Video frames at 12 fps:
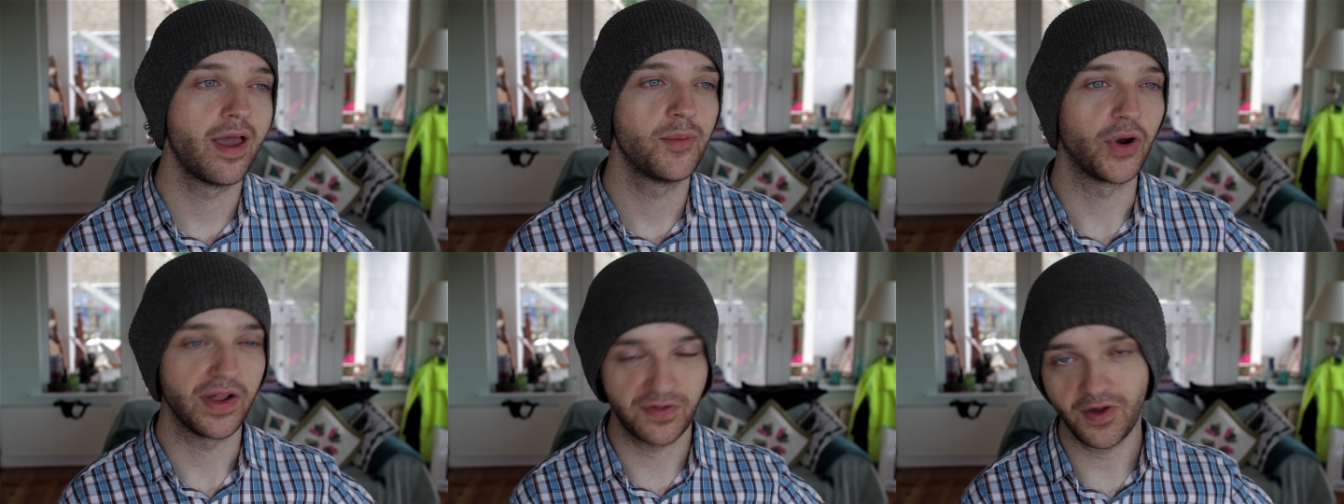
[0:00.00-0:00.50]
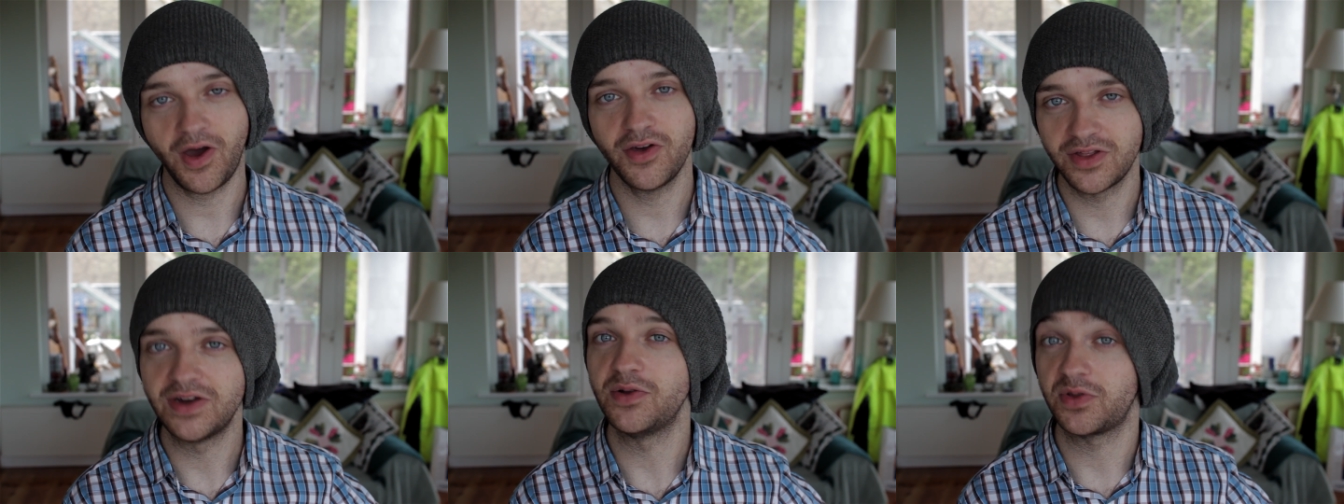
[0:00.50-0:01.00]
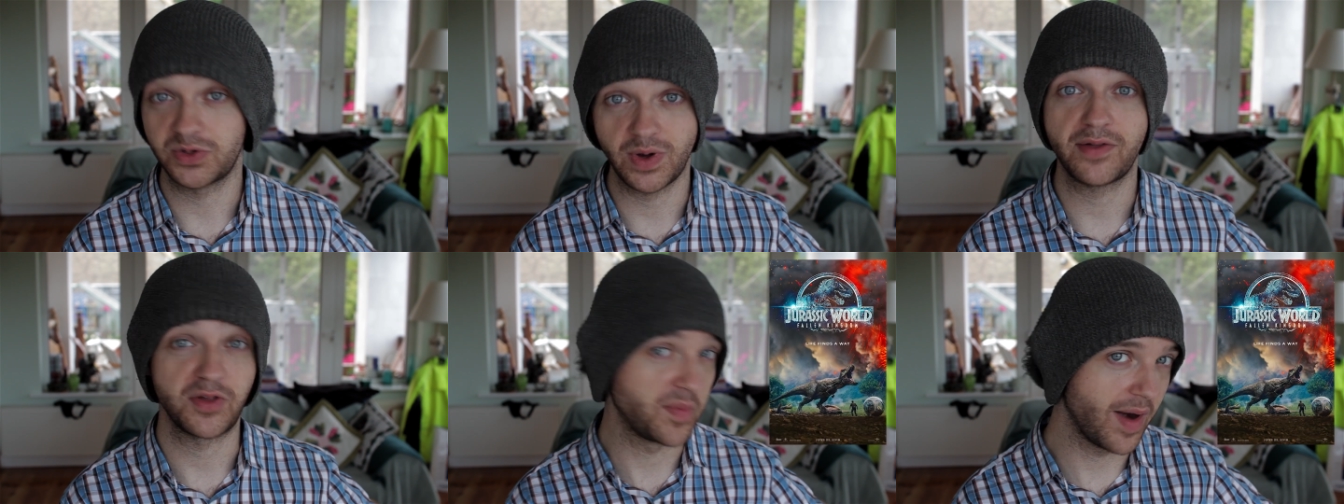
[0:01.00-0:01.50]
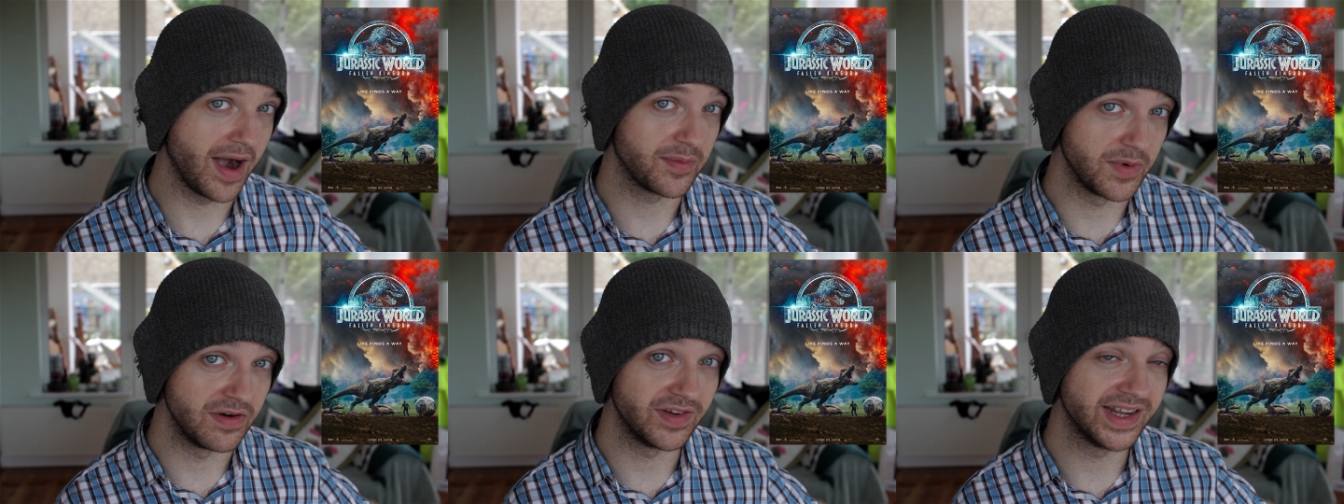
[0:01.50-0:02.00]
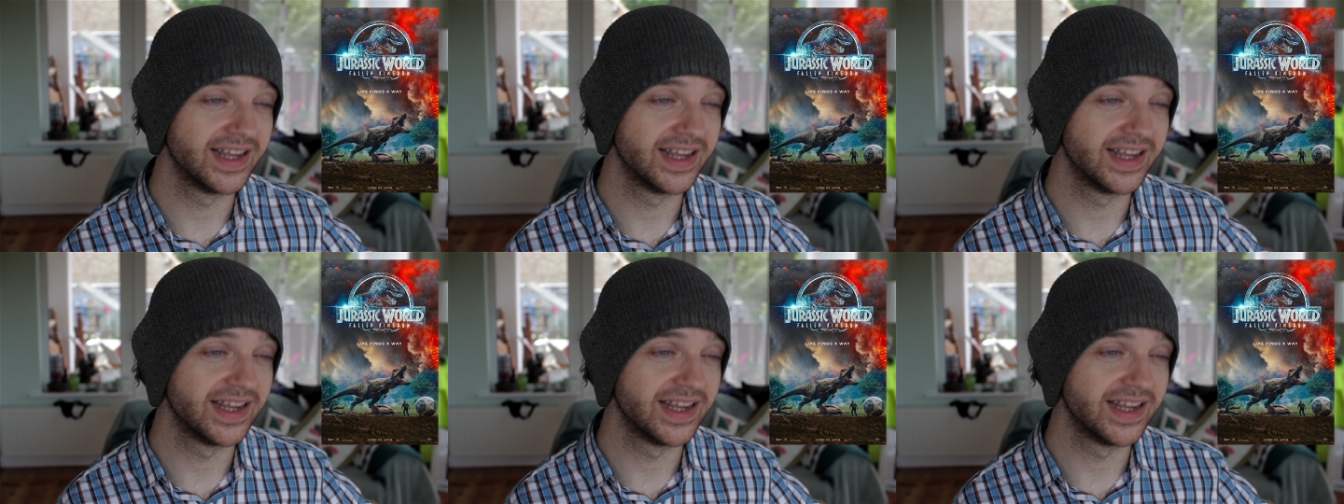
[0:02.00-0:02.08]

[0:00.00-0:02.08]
But I saw the newest Jurassic Park movie.